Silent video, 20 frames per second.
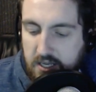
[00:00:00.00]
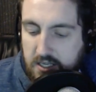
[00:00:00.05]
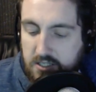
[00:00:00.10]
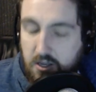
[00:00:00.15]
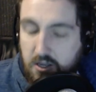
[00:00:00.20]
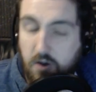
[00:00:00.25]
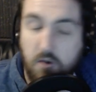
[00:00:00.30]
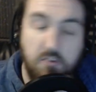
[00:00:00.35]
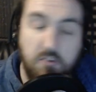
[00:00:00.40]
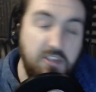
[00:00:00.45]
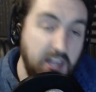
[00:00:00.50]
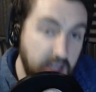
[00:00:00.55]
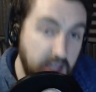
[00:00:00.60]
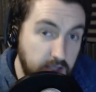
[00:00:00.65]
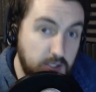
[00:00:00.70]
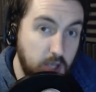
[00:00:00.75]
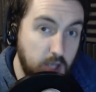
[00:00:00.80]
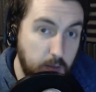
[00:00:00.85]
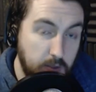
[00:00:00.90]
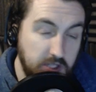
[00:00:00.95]
So thank
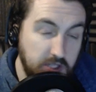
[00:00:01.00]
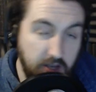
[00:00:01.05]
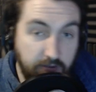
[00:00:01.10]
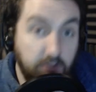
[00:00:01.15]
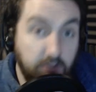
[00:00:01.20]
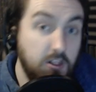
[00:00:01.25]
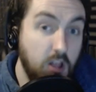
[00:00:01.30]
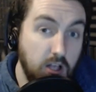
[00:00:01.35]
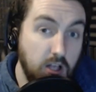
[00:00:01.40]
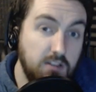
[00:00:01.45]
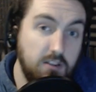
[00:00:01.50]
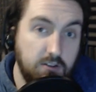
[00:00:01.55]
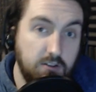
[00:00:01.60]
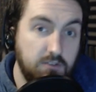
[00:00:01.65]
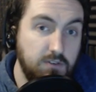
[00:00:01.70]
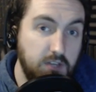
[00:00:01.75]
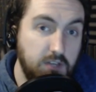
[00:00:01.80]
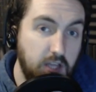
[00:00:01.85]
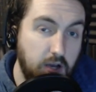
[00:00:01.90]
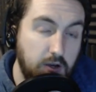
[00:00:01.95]
you so much. If you liked
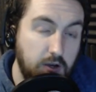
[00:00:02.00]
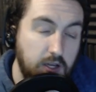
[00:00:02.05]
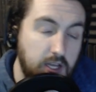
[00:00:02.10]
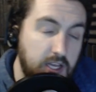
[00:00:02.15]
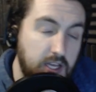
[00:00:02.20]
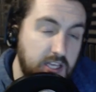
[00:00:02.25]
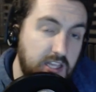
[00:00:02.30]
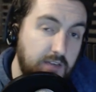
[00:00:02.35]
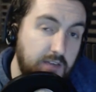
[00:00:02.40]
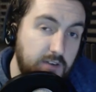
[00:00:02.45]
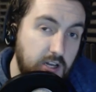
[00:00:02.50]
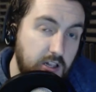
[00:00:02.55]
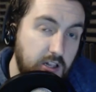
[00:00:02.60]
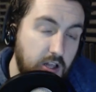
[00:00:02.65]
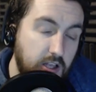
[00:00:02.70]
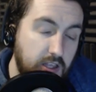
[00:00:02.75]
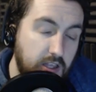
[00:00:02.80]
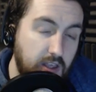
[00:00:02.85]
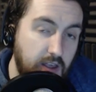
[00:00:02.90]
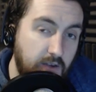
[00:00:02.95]
this video, give it a
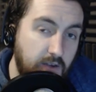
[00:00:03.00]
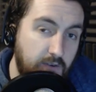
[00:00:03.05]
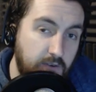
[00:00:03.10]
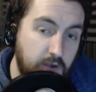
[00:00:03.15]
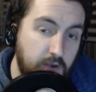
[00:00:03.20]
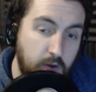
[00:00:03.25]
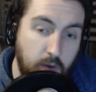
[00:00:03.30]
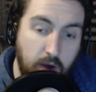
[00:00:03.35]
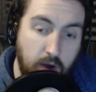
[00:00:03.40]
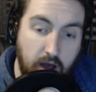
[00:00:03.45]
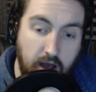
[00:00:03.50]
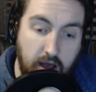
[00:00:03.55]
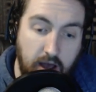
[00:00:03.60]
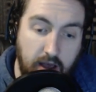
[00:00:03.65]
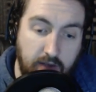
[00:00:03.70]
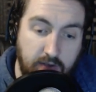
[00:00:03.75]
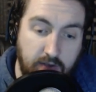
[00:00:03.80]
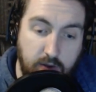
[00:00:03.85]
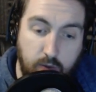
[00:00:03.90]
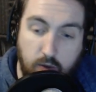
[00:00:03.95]
like. If you uh,
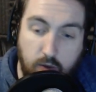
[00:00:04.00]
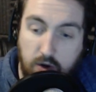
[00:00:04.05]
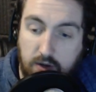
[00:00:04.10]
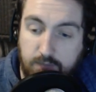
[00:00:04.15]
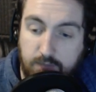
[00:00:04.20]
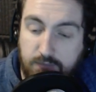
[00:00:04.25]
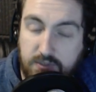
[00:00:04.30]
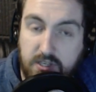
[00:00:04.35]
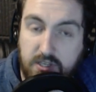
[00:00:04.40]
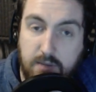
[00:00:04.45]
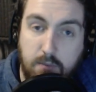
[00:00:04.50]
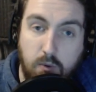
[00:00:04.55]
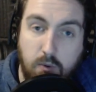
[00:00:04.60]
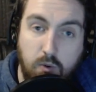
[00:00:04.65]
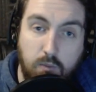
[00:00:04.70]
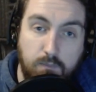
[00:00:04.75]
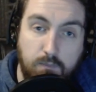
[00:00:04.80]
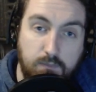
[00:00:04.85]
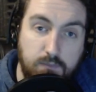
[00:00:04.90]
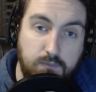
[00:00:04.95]
if you want to see
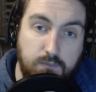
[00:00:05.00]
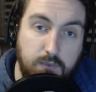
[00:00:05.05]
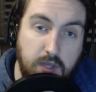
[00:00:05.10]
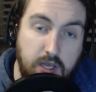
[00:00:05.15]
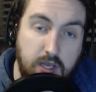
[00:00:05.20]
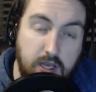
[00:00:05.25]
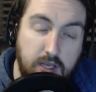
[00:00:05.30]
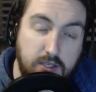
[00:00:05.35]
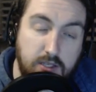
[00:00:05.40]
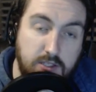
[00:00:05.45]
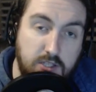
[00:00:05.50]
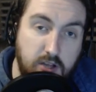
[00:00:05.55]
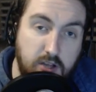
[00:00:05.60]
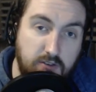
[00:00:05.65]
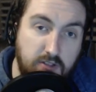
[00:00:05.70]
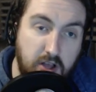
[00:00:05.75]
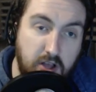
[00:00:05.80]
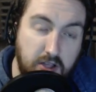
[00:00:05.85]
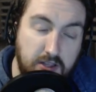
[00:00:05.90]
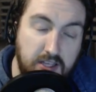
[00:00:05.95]
more
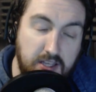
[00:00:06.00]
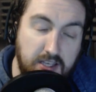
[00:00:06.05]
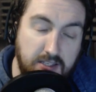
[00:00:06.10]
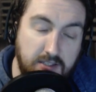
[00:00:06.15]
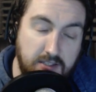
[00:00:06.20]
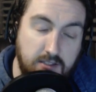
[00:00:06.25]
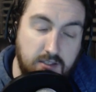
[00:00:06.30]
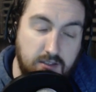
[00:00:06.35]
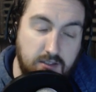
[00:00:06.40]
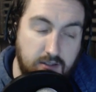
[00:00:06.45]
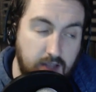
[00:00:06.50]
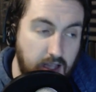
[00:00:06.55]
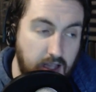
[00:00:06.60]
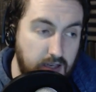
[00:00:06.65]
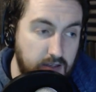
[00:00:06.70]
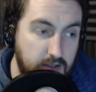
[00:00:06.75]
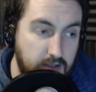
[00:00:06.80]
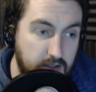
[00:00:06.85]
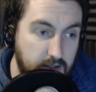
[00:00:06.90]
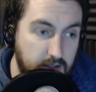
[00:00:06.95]
stuff like this,
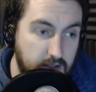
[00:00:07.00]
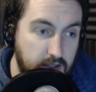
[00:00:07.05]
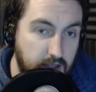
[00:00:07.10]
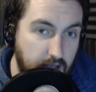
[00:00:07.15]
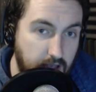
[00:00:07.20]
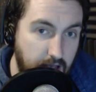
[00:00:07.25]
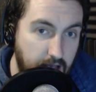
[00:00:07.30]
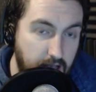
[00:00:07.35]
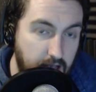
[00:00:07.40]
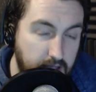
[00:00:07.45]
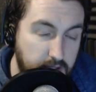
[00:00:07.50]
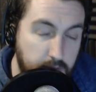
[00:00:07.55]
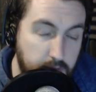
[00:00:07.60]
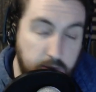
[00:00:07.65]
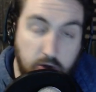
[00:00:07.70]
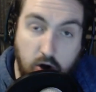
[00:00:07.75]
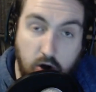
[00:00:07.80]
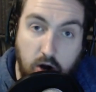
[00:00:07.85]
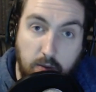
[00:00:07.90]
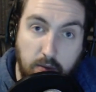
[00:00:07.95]
then uh,
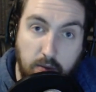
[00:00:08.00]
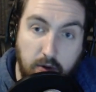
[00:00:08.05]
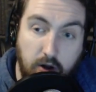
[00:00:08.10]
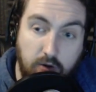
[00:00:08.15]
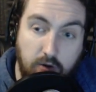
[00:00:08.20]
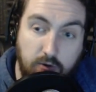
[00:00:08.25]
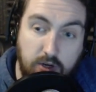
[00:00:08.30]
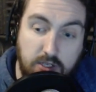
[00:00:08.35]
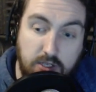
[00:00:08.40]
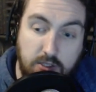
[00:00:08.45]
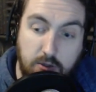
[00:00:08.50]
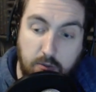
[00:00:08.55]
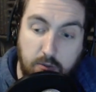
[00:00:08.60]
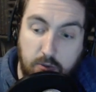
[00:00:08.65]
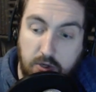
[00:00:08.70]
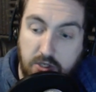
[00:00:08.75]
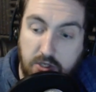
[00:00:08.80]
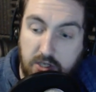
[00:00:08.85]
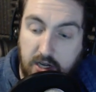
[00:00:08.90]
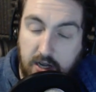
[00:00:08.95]
subscribe. I really do
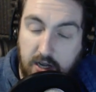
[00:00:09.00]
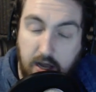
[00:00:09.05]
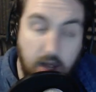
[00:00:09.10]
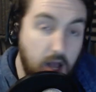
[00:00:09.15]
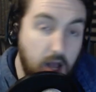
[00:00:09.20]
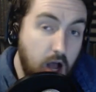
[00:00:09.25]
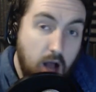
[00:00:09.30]
appreciate it.